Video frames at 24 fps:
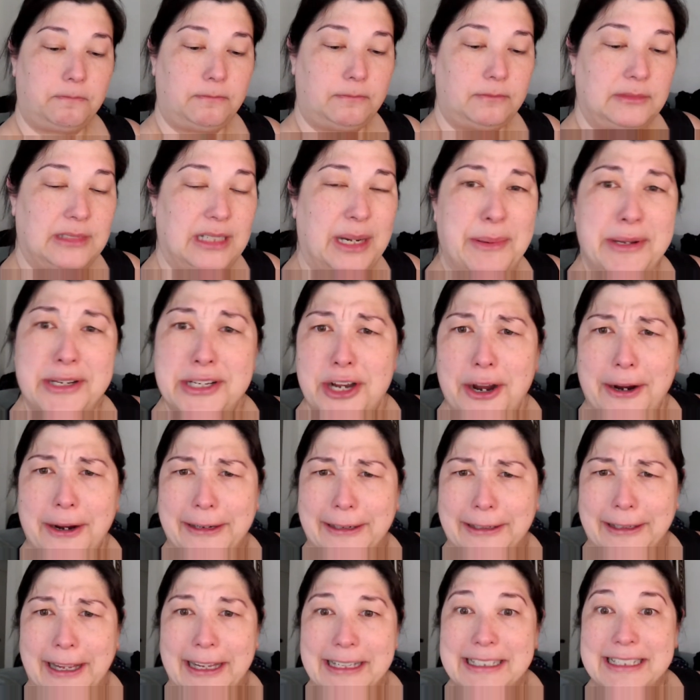I've been talking a
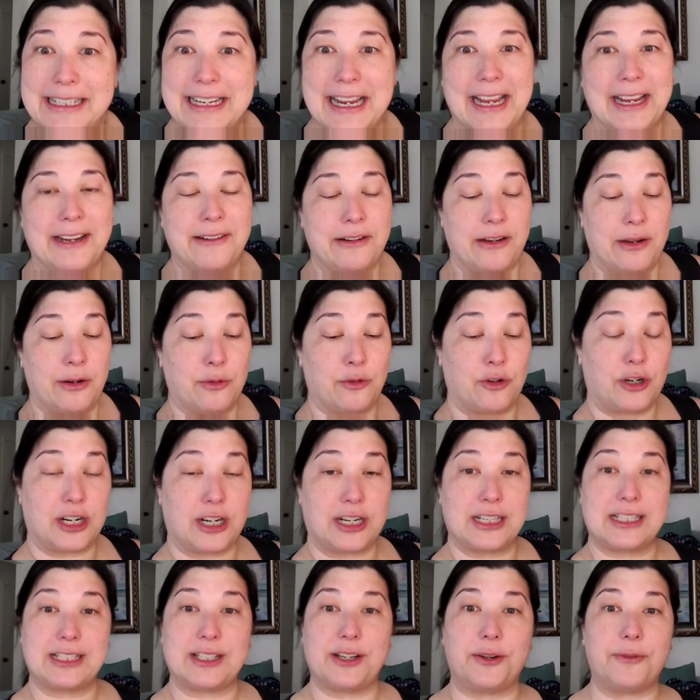lot today at work,
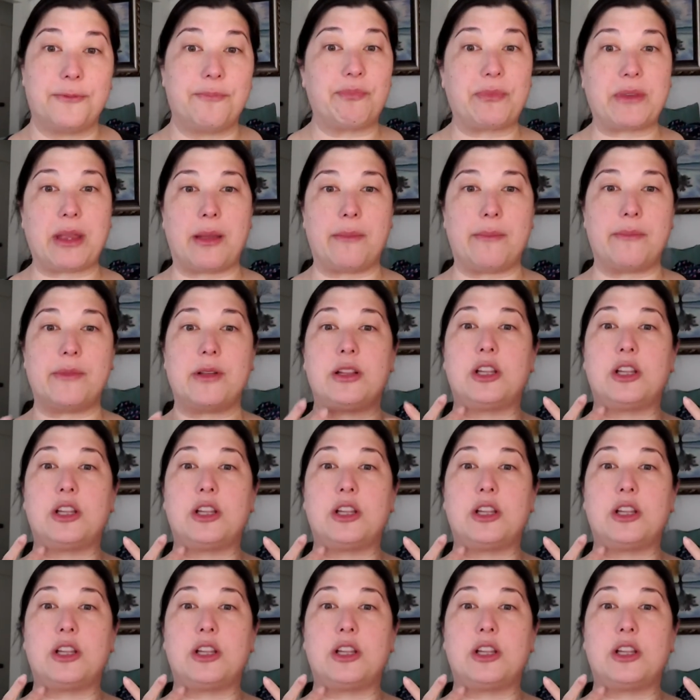so I'm a